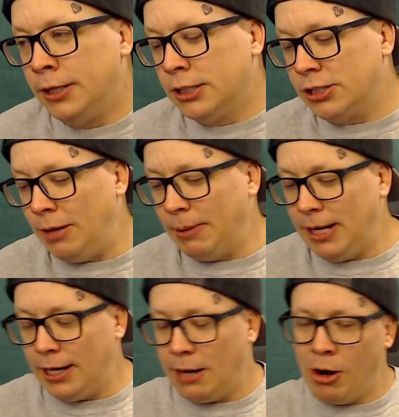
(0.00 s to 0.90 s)
So I'm
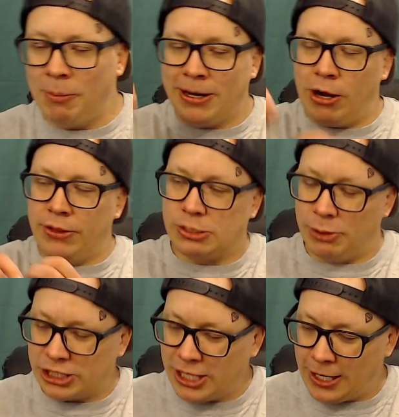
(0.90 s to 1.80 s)
opening all these
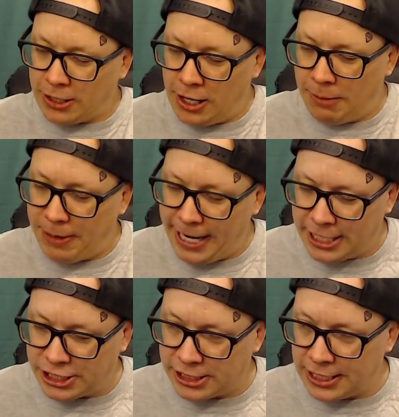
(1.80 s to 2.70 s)
Wish.com
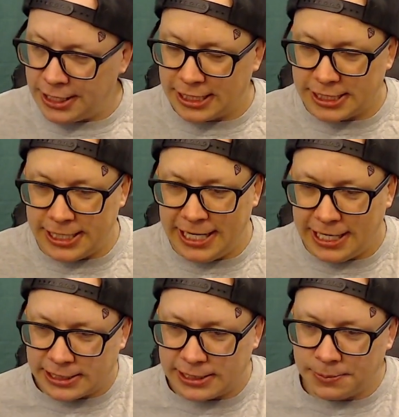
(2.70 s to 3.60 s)
packages, and then I
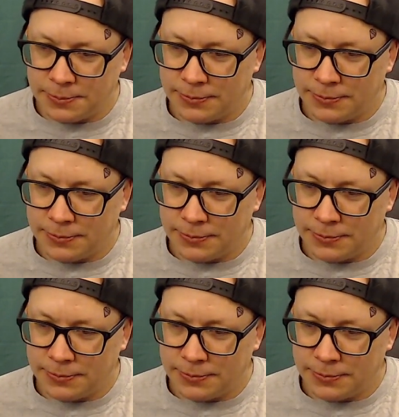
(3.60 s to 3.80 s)
sneezed.